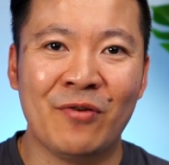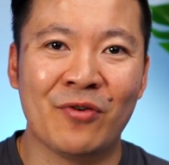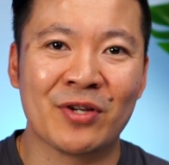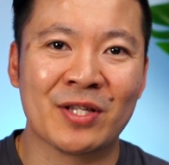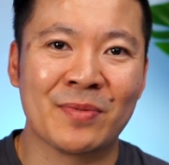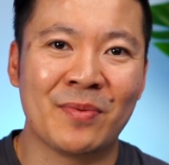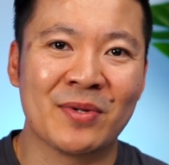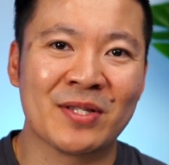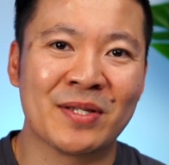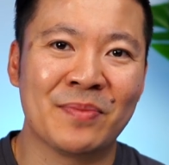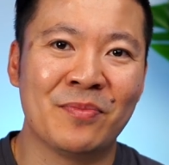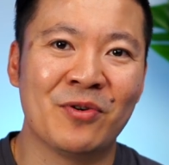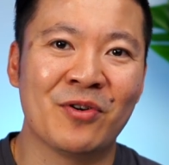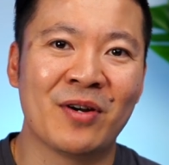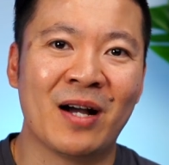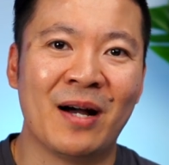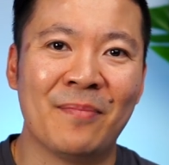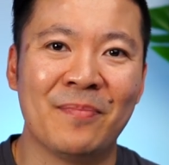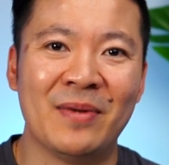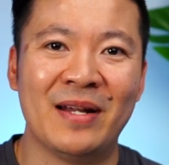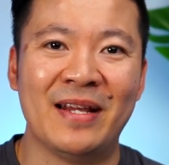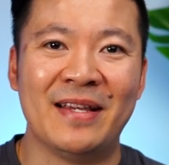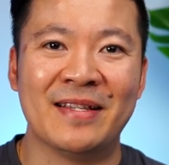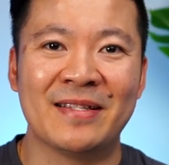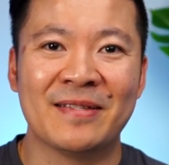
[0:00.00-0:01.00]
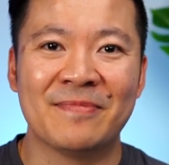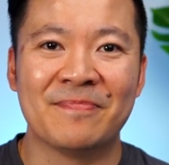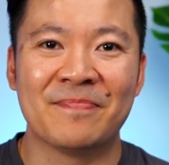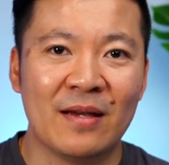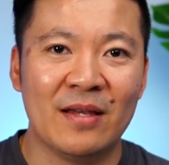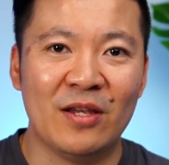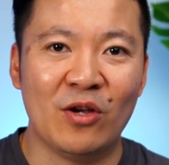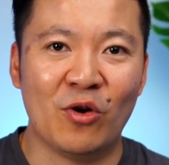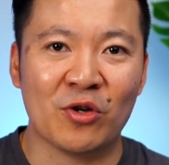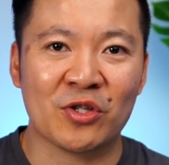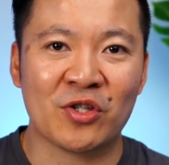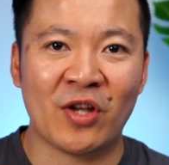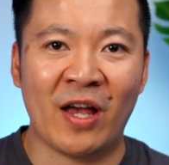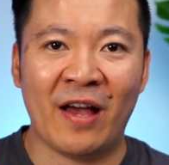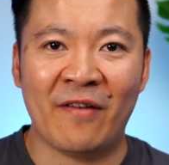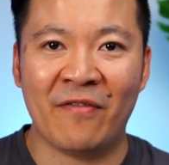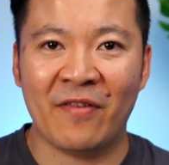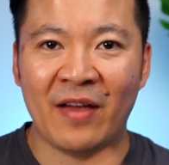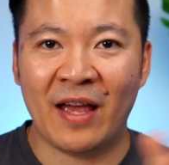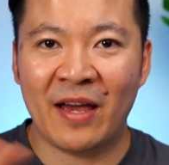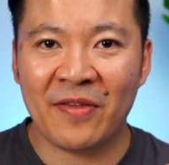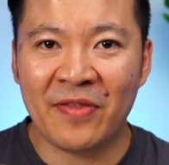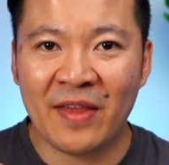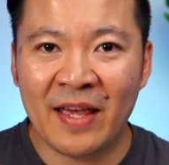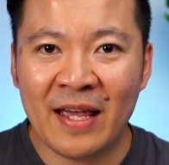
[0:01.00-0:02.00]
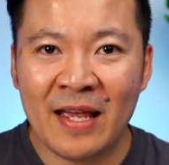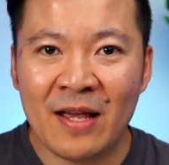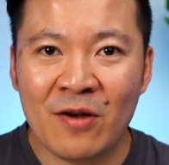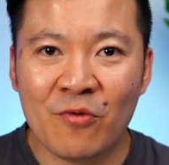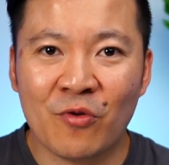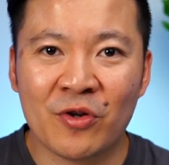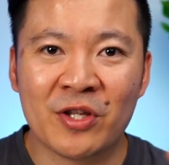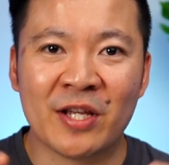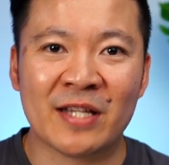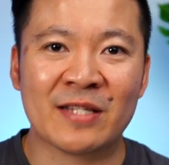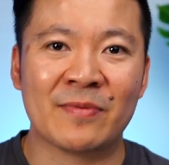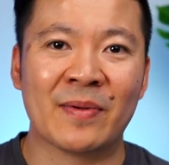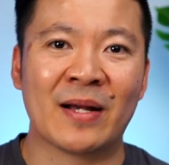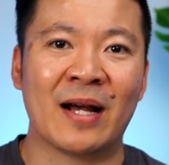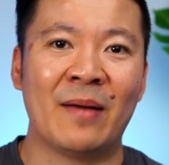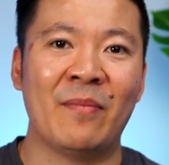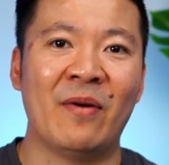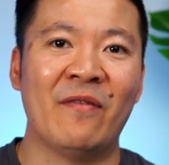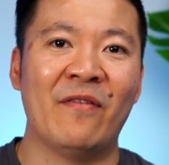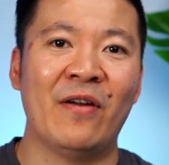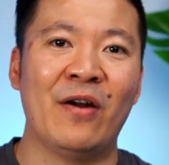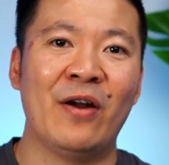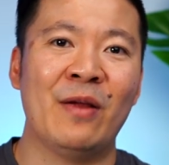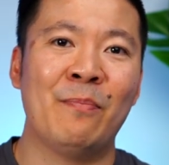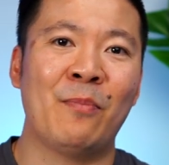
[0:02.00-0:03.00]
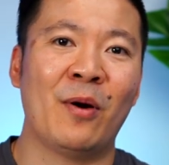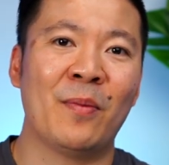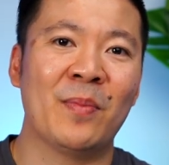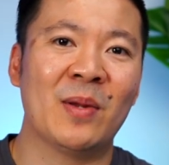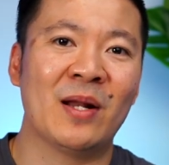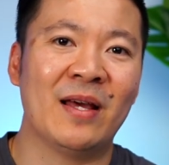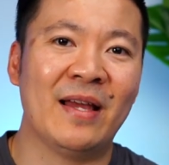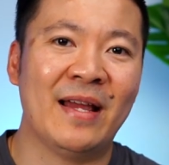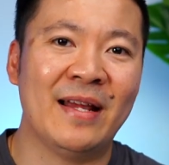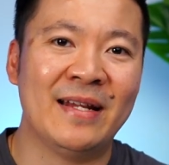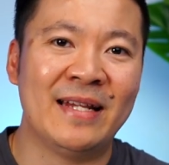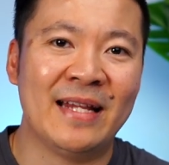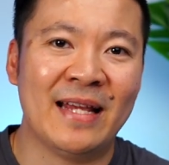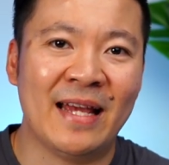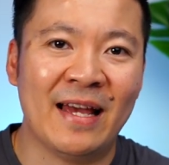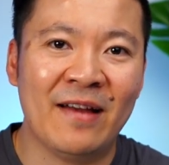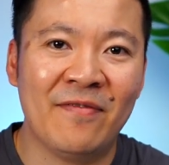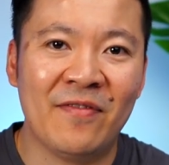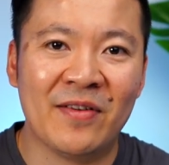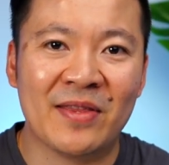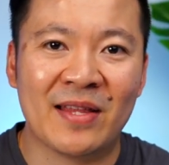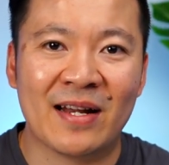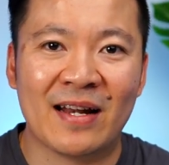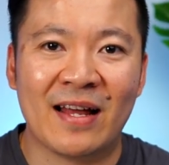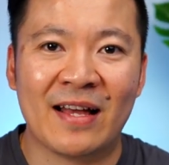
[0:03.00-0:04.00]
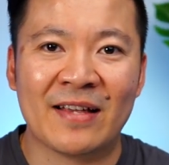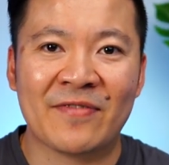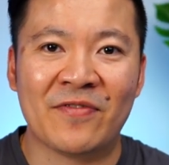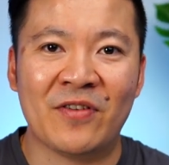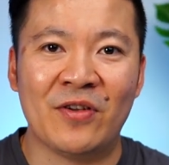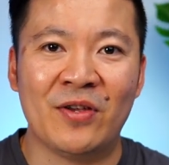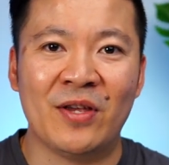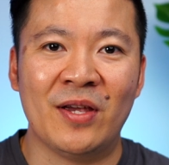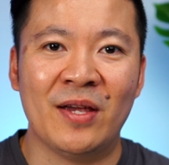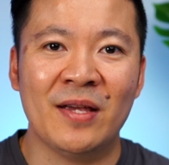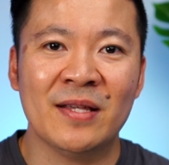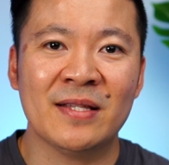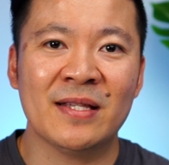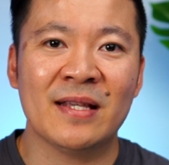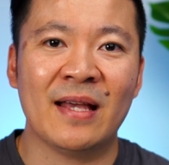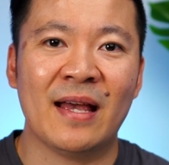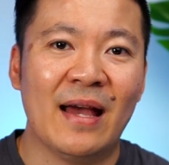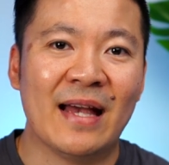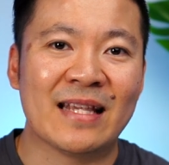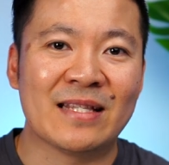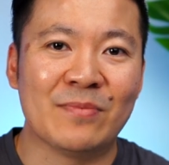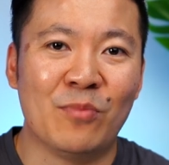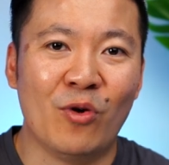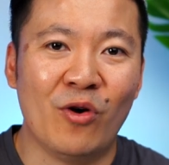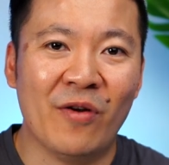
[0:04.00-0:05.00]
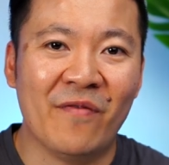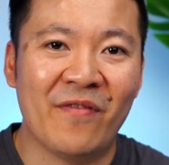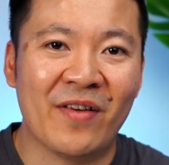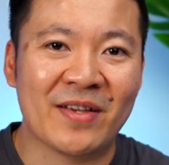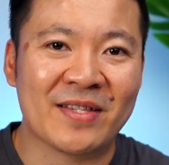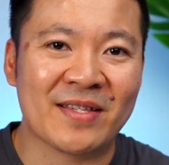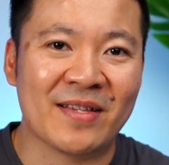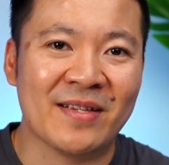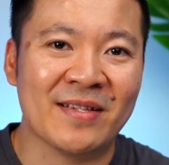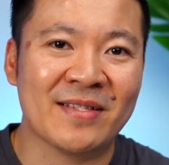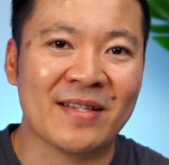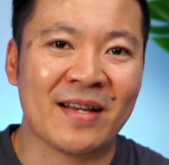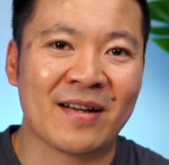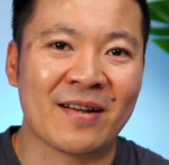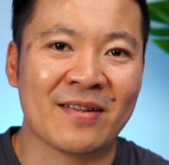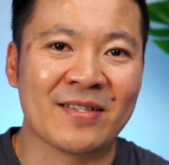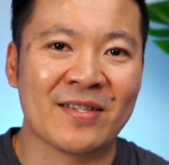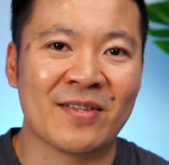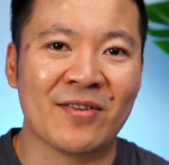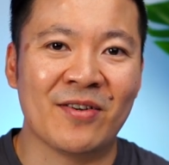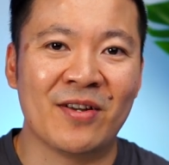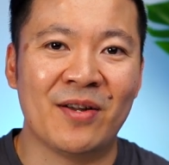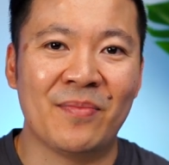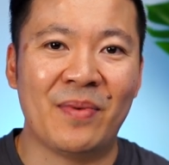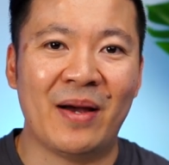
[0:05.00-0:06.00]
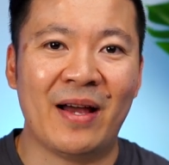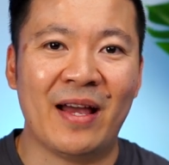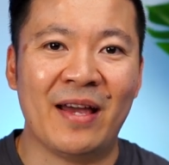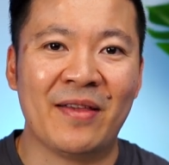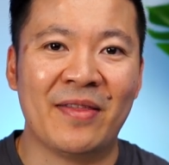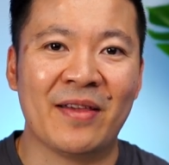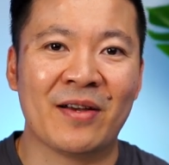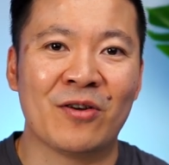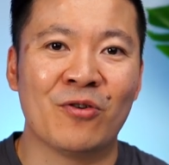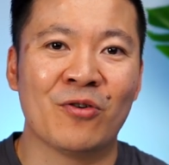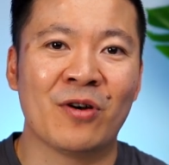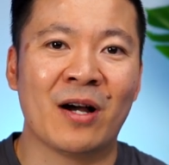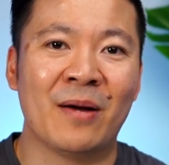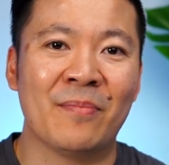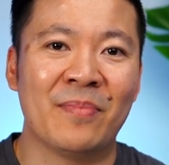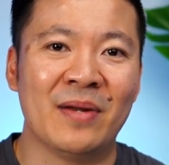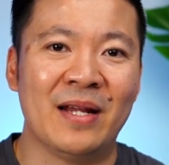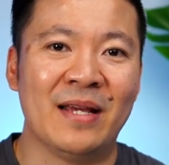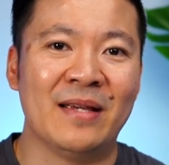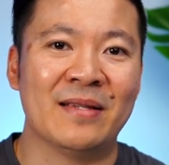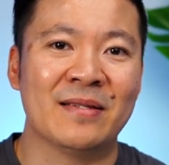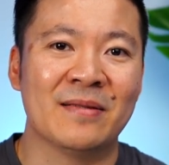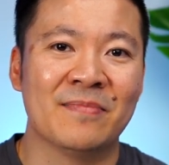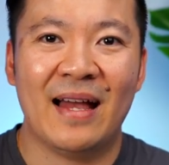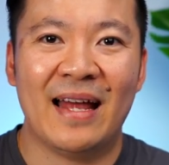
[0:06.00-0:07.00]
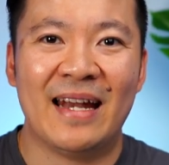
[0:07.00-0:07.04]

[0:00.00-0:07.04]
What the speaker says: responsible companies. You also have ETHI, which has become a very popular ETF in the last few years as more investors are concerned about ethical companies.